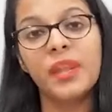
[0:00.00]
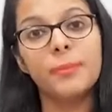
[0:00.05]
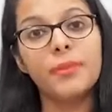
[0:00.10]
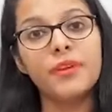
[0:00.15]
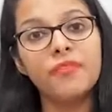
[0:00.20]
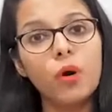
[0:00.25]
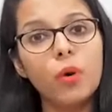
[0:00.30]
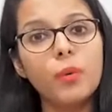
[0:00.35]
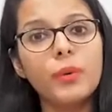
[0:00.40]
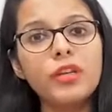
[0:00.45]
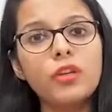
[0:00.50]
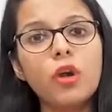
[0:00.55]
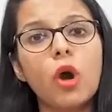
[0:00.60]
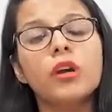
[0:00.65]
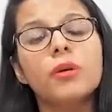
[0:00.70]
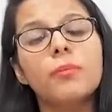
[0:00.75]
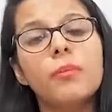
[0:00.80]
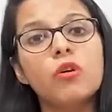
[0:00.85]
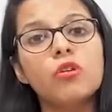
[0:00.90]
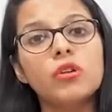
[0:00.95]
Before we
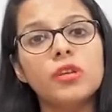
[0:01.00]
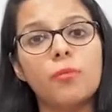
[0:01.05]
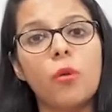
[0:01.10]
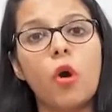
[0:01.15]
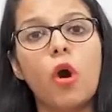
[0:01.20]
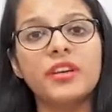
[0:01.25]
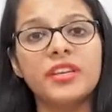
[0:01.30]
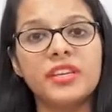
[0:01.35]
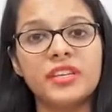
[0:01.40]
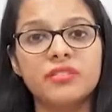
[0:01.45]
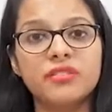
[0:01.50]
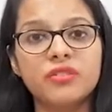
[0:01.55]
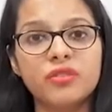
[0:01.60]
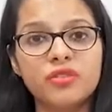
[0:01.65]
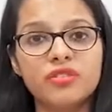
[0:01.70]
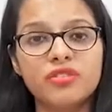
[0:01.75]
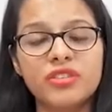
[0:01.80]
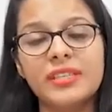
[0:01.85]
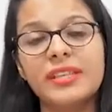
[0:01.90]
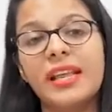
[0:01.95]
talk about Ebong
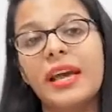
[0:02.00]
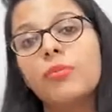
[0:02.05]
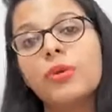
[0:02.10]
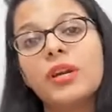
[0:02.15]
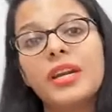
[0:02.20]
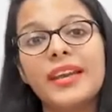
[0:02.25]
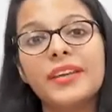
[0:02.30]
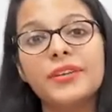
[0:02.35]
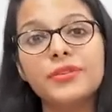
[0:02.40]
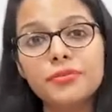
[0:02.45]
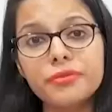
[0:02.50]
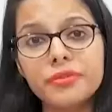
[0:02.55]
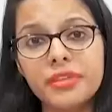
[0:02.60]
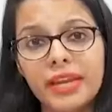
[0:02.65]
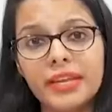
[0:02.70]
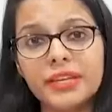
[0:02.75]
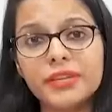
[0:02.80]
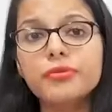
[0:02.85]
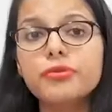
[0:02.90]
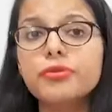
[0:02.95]
Indrajit, I would like to
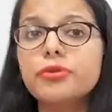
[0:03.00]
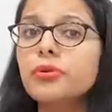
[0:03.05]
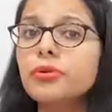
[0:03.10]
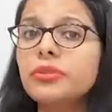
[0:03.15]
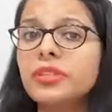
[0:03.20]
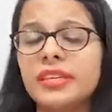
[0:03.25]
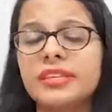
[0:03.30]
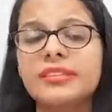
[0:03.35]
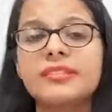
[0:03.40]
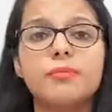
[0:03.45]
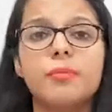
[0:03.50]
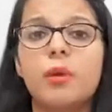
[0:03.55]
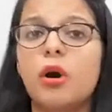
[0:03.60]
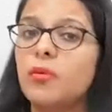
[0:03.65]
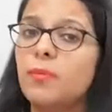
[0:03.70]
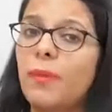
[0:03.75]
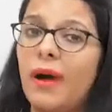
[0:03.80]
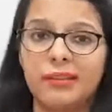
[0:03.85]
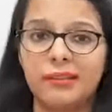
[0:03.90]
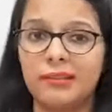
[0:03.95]
tell you two things
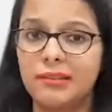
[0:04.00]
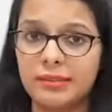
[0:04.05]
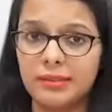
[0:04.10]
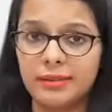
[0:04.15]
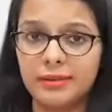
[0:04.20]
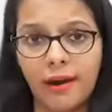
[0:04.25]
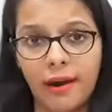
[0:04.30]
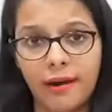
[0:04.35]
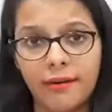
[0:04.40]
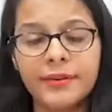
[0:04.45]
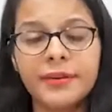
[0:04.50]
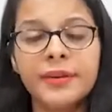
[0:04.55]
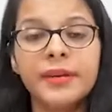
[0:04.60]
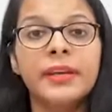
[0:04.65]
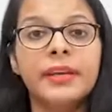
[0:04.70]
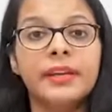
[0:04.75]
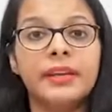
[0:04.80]
about Badal Sarkar.